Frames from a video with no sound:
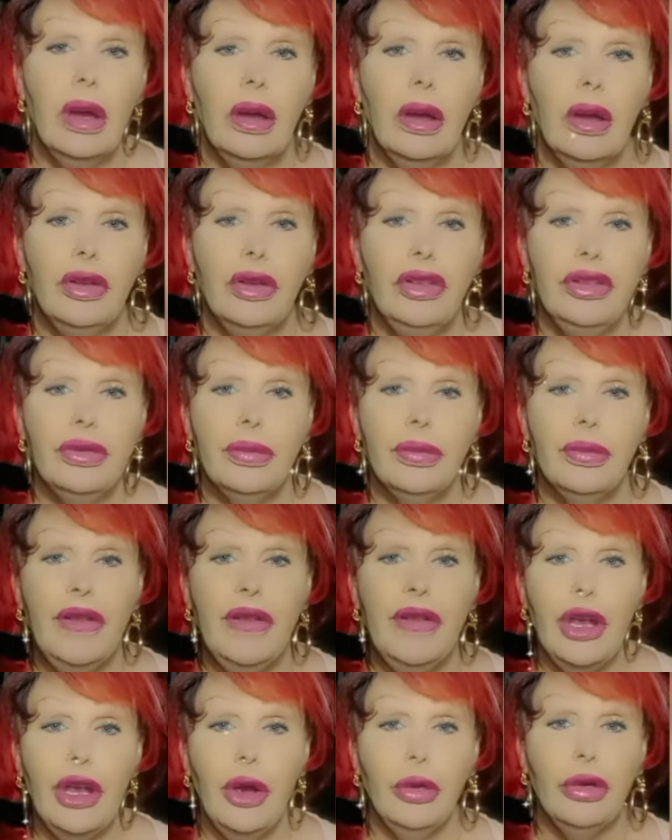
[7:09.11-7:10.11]
videos that
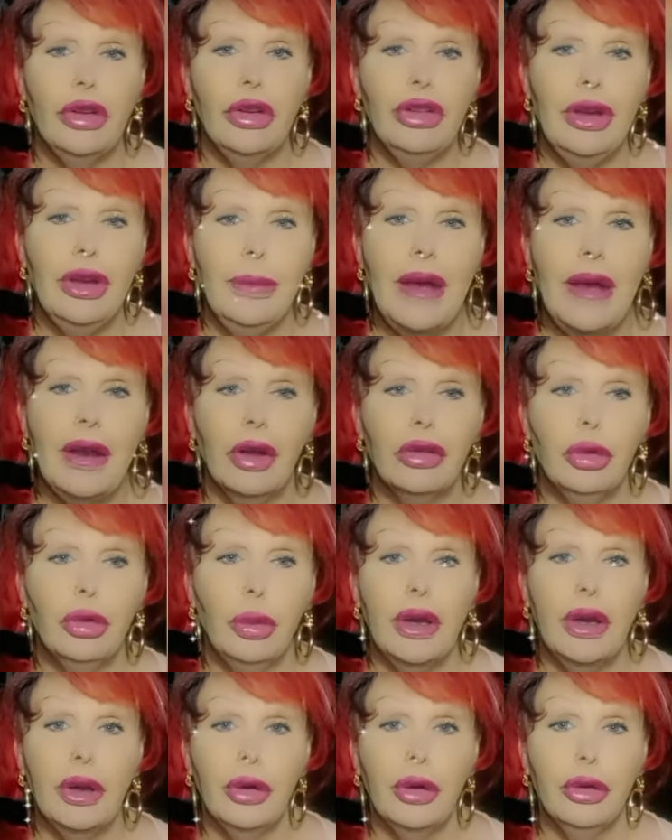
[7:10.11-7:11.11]
she made on Twitter,
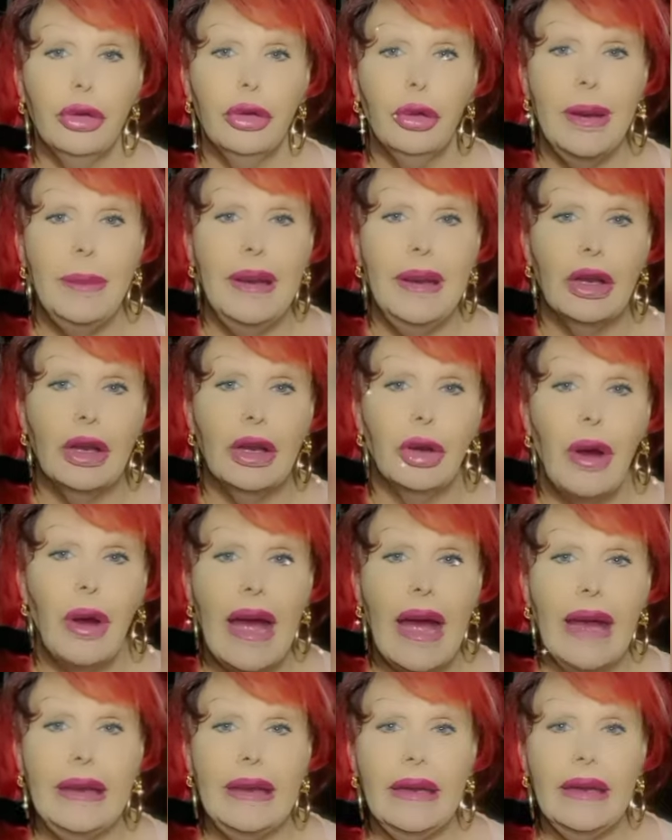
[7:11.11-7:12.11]
screaming and crying
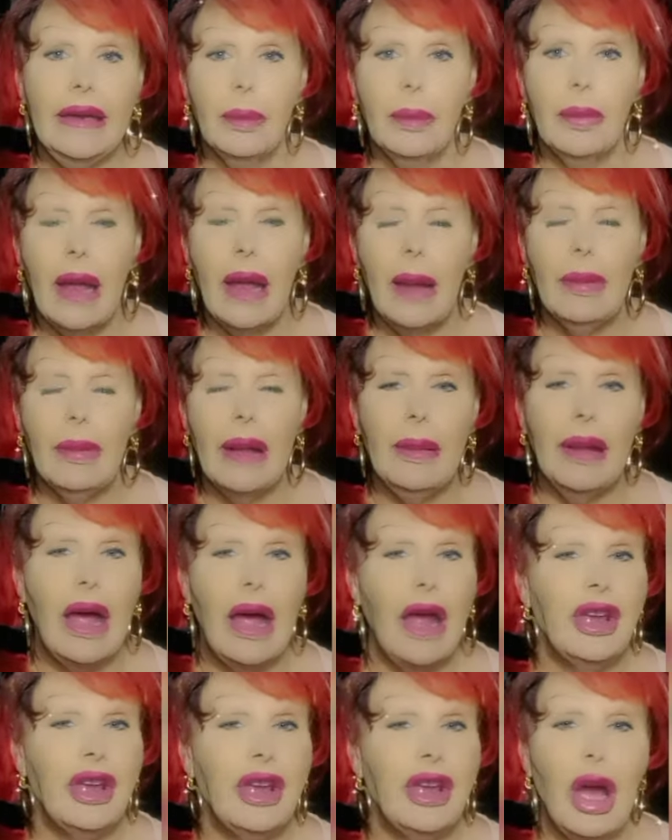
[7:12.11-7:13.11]
and blah, blah, blah. Not
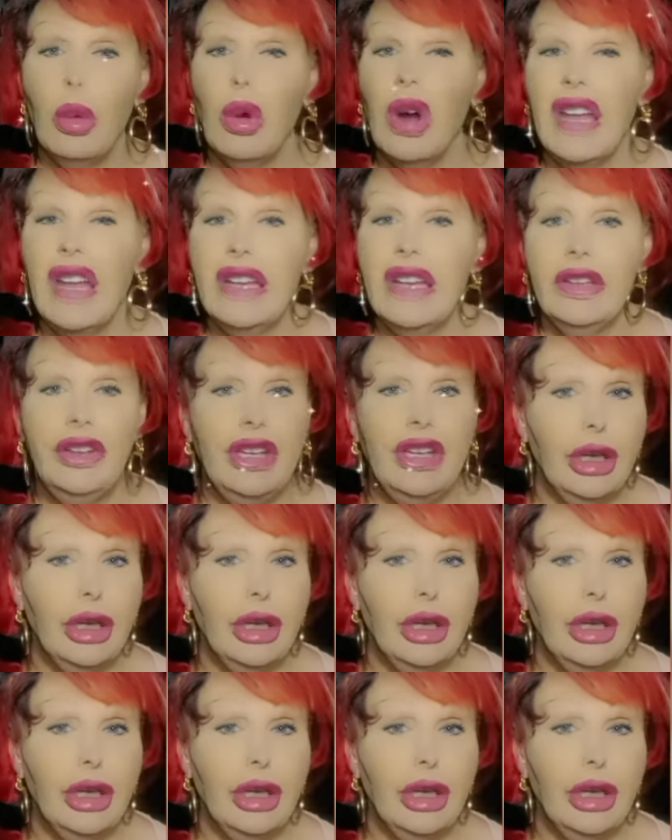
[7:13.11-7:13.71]
one tear.